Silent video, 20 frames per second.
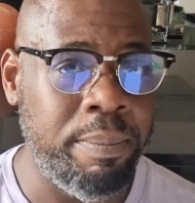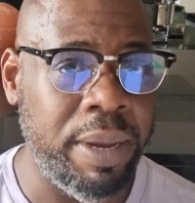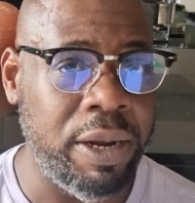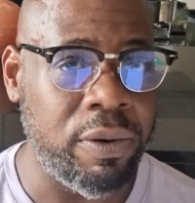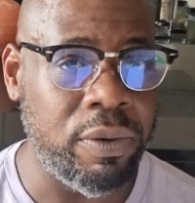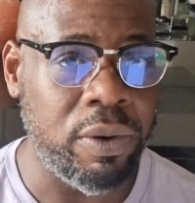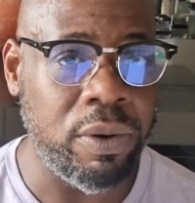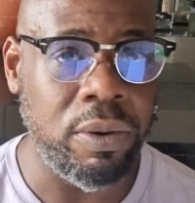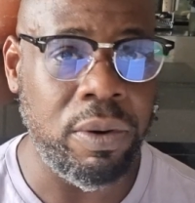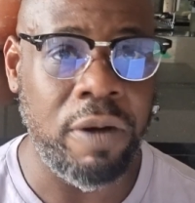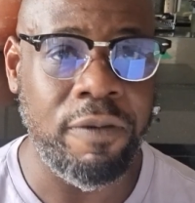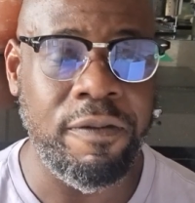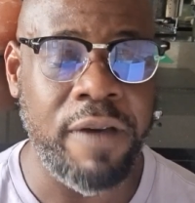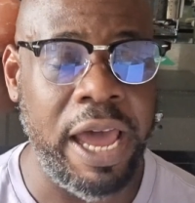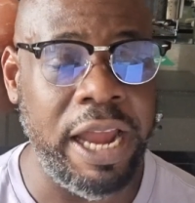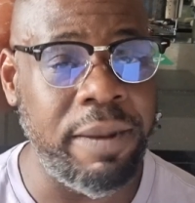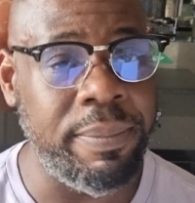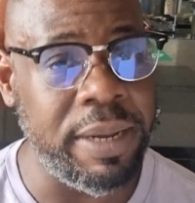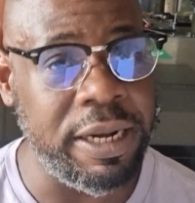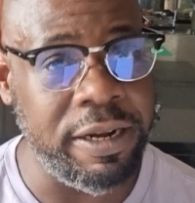mineral or
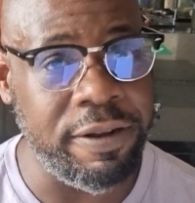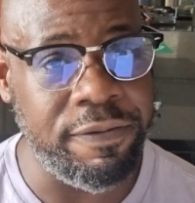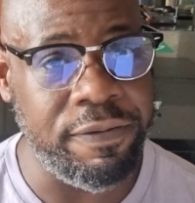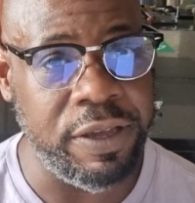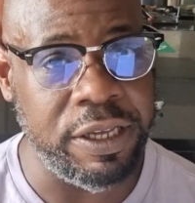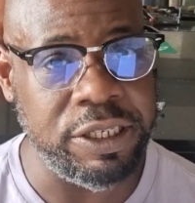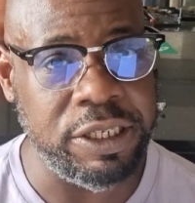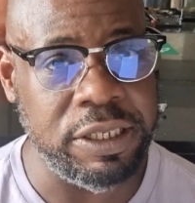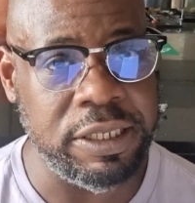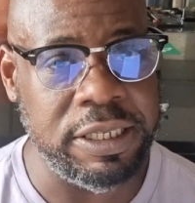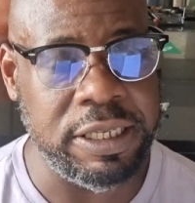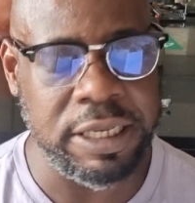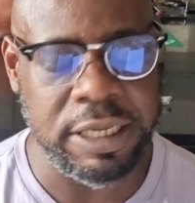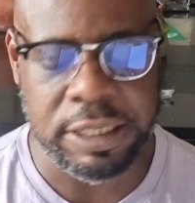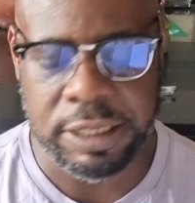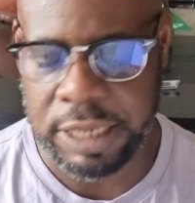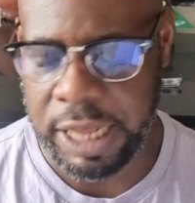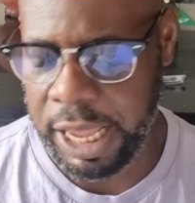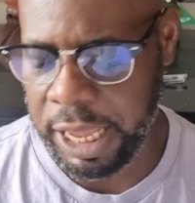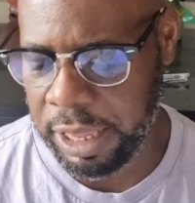vitamin
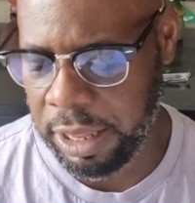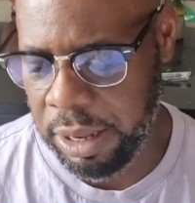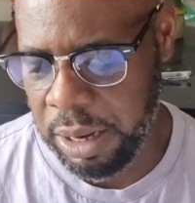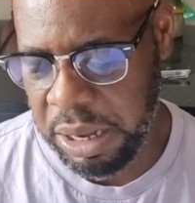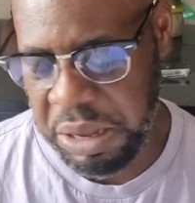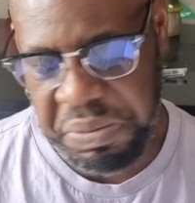deficiencies, like